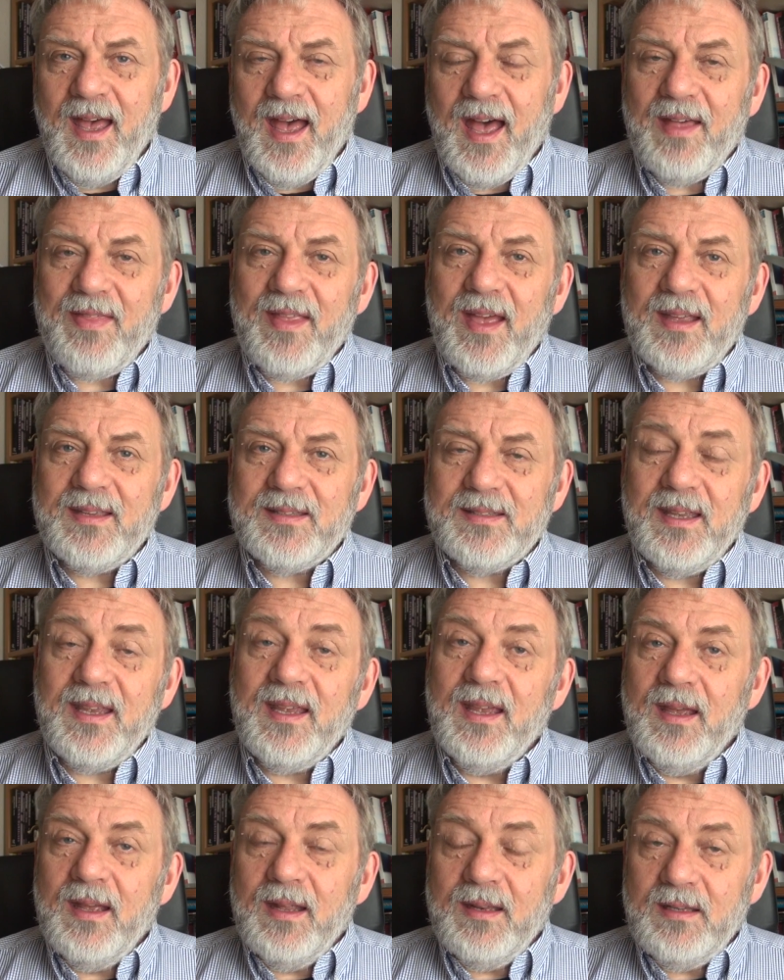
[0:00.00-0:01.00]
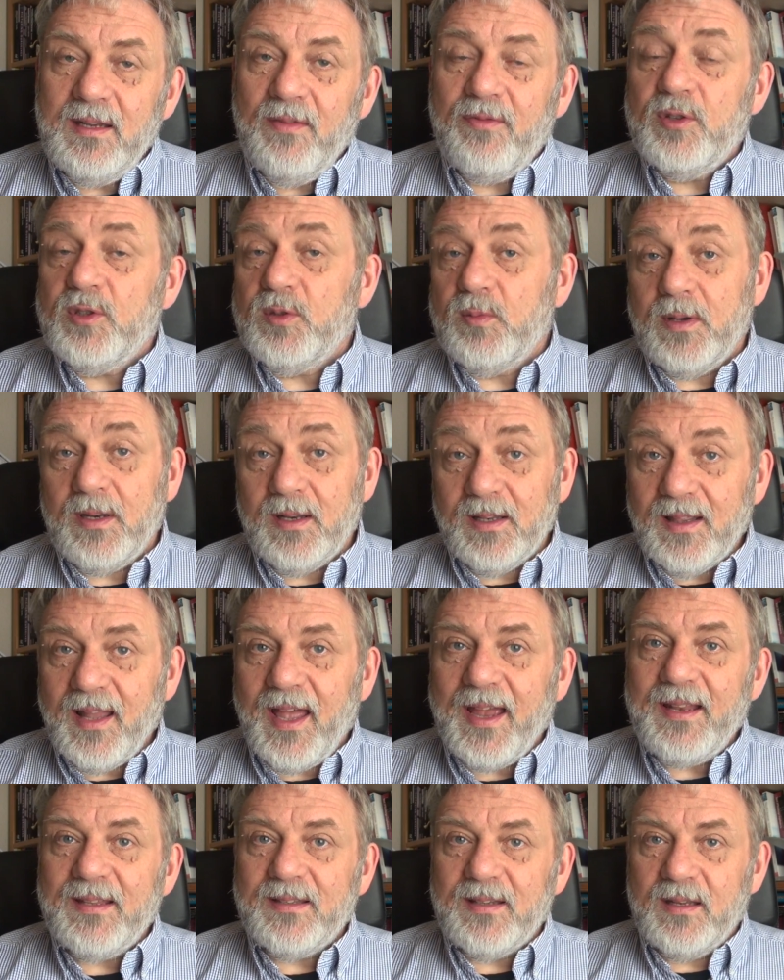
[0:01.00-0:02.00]
And that's the difference between
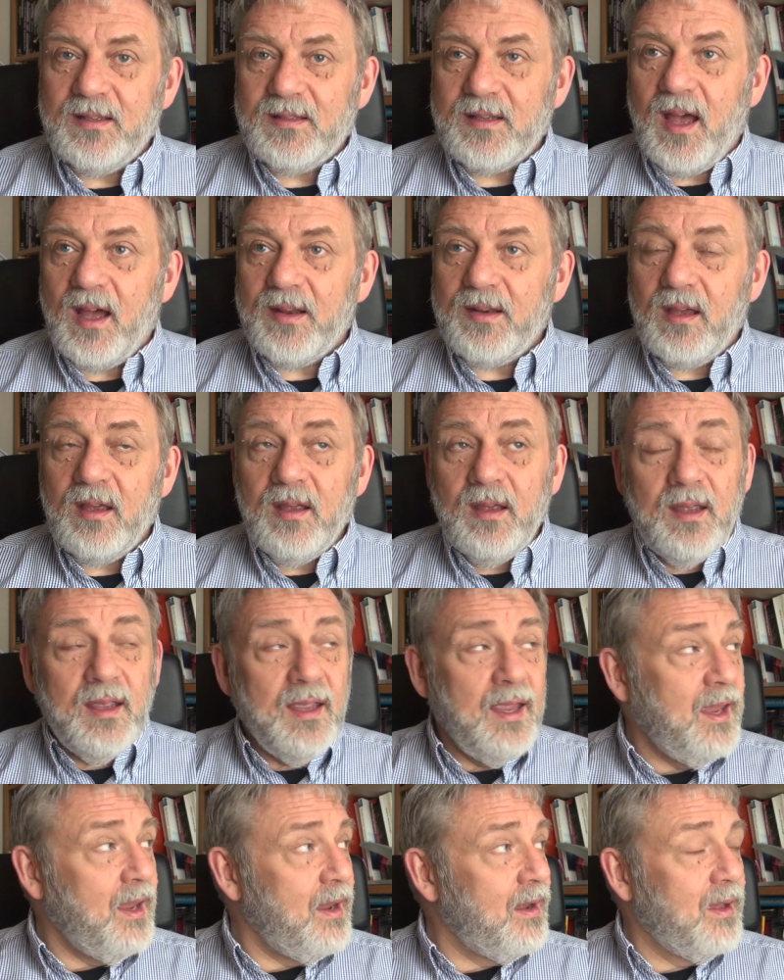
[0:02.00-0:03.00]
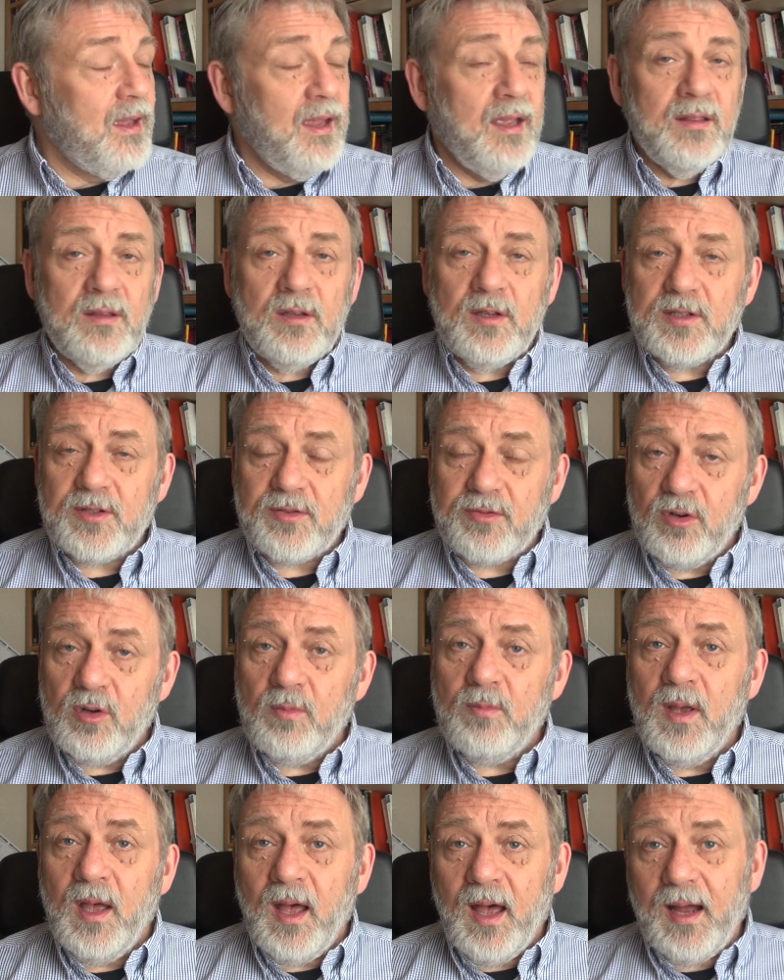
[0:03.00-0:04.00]
light and dark. Now, here in this
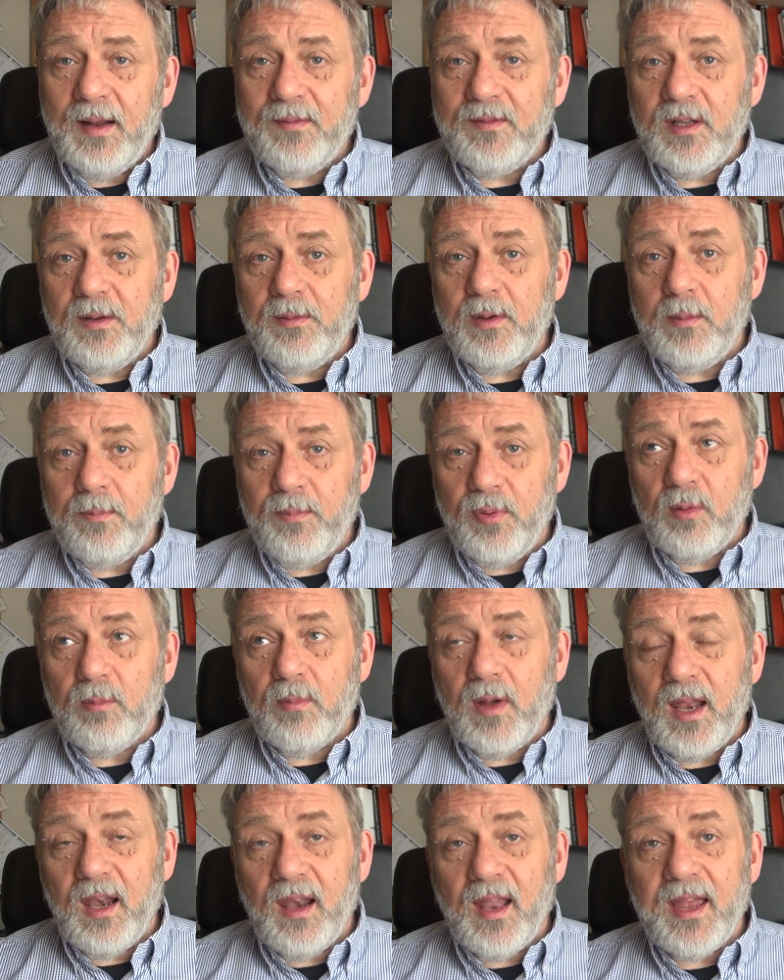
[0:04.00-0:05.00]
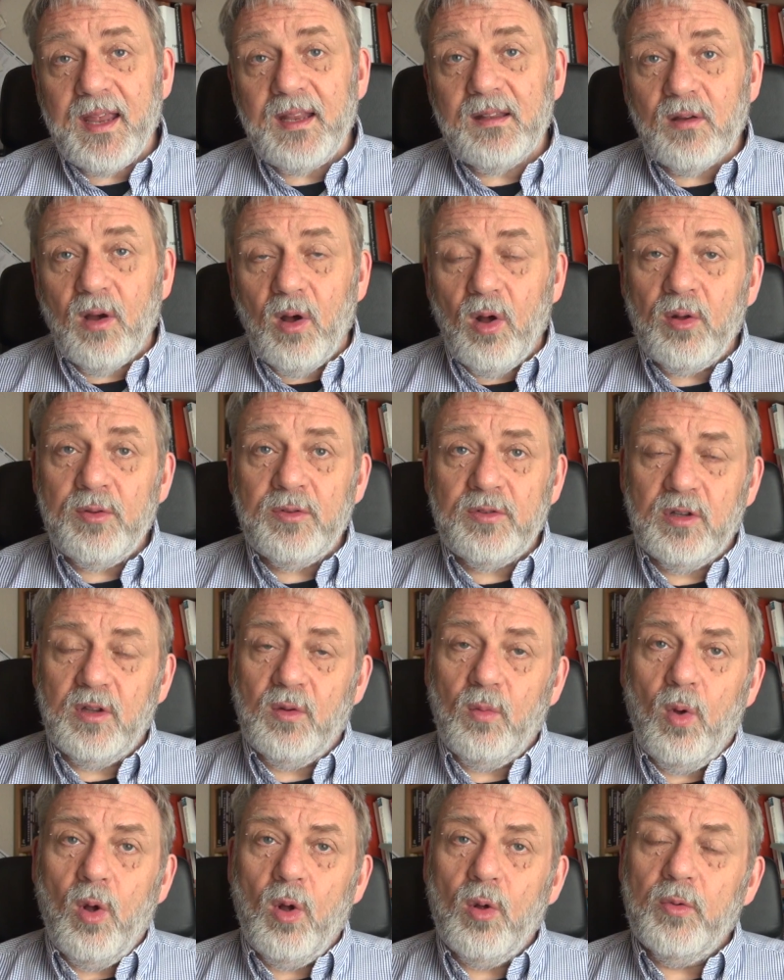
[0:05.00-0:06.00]
room, I've deliberately put my light onto the
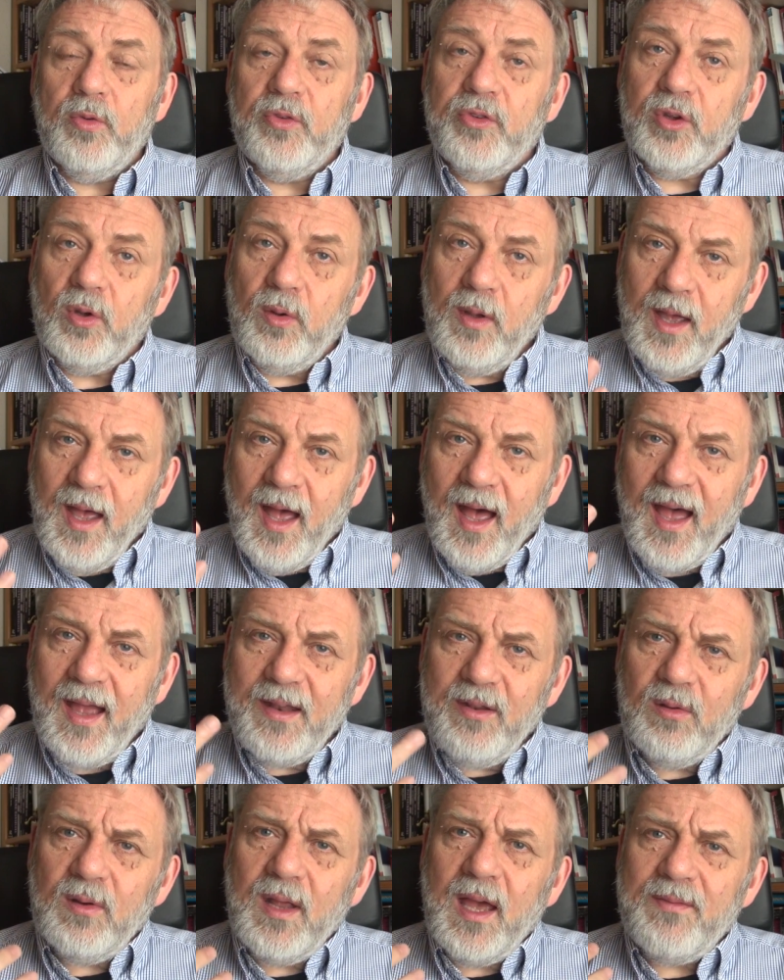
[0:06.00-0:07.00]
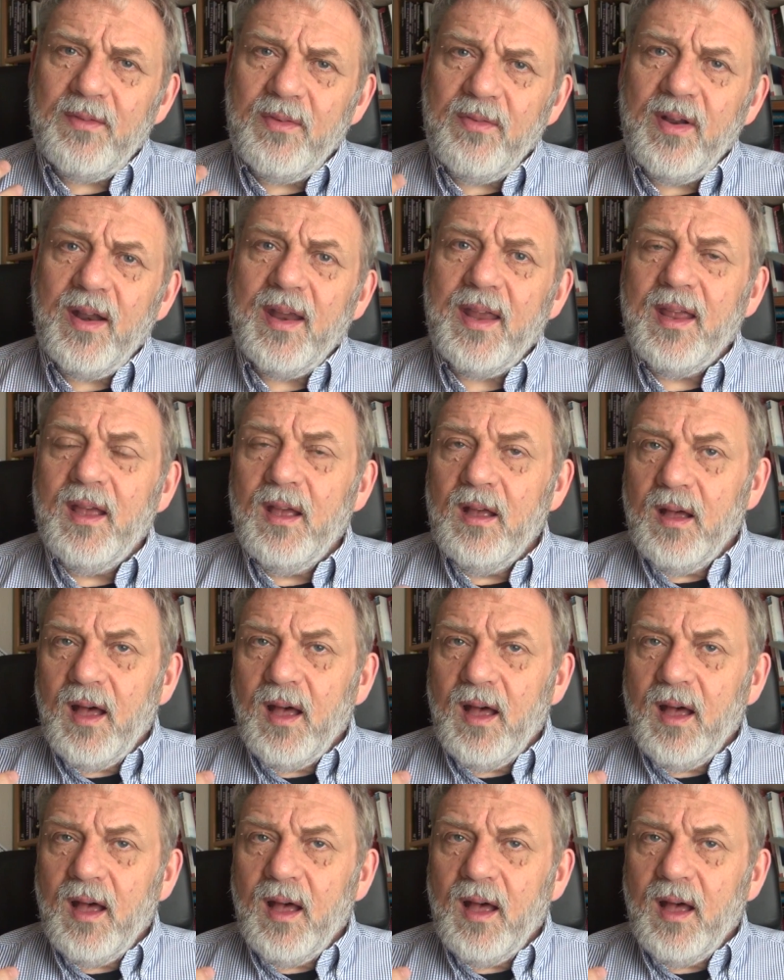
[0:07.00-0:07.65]
walls, so I don't have a very